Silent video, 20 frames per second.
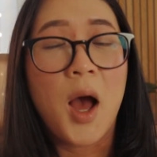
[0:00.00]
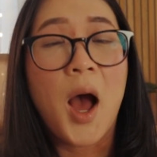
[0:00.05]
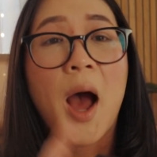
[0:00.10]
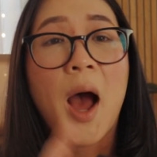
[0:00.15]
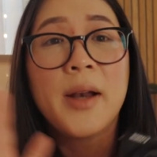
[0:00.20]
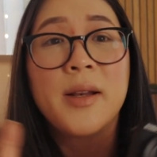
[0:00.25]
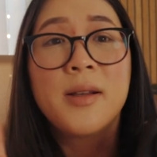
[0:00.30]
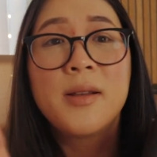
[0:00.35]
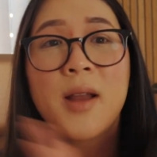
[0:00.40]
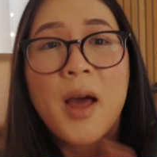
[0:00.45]

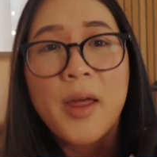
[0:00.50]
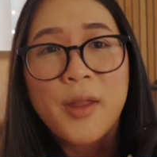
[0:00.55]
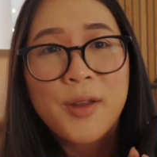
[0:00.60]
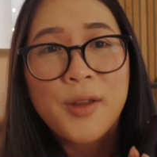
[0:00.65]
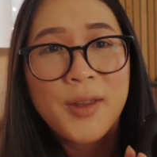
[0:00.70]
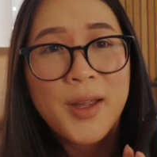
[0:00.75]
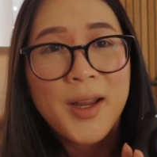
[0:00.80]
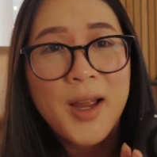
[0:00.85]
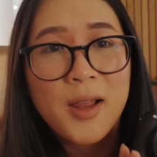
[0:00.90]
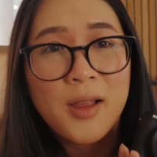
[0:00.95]
Another
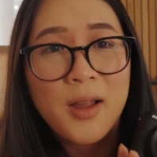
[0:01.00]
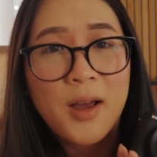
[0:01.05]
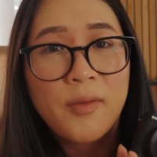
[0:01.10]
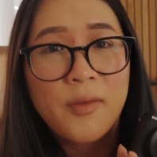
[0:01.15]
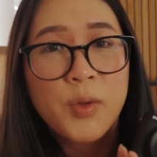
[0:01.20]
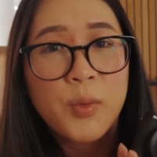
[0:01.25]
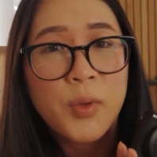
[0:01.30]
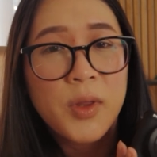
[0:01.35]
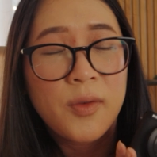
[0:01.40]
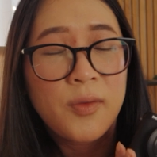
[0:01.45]
thing I
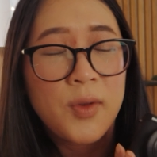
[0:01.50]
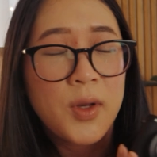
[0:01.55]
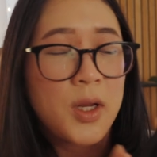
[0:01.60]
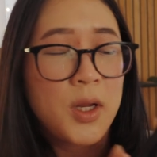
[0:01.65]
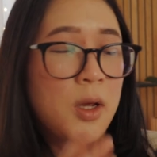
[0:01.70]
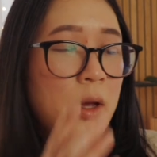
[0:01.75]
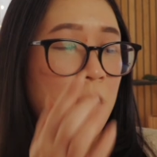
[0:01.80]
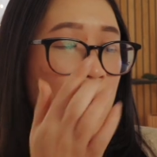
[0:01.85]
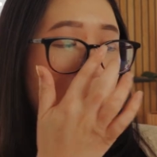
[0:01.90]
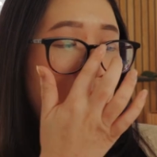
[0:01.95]
loved with the
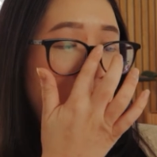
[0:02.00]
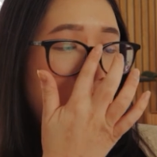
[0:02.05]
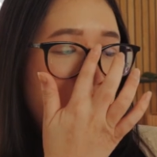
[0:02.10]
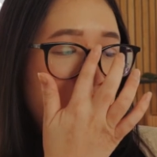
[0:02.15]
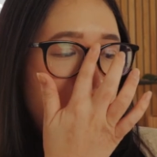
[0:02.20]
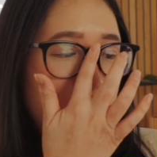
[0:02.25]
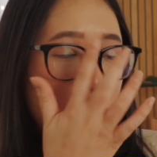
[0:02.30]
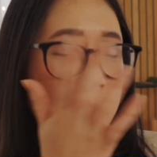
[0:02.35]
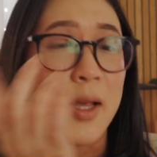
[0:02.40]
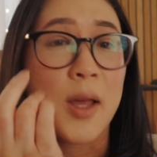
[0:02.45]
video
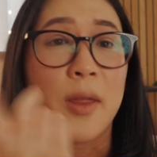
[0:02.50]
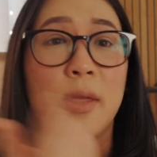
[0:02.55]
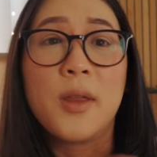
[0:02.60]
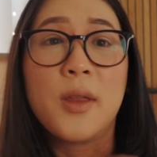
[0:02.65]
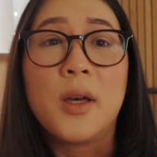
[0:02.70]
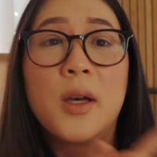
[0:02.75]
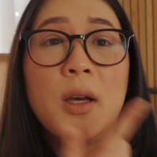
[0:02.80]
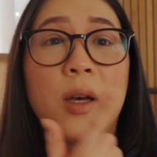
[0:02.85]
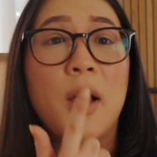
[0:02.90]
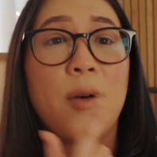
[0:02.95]
is
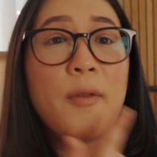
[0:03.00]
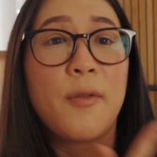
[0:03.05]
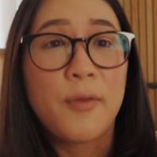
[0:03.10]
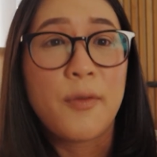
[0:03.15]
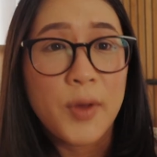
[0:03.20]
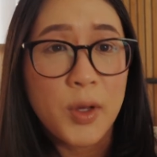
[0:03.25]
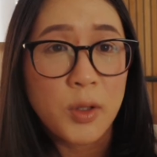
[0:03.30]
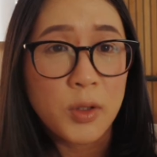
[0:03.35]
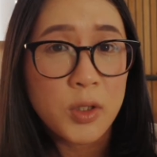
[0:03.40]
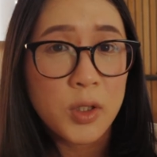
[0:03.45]
the
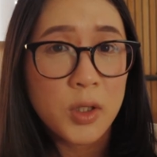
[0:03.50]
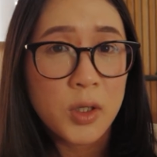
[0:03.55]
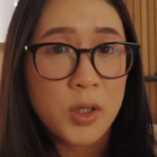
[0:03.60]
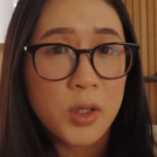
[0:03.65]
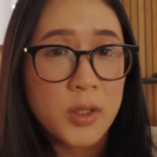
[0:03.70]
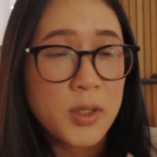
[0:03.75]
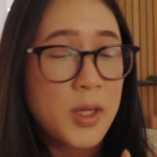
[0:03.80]
filters,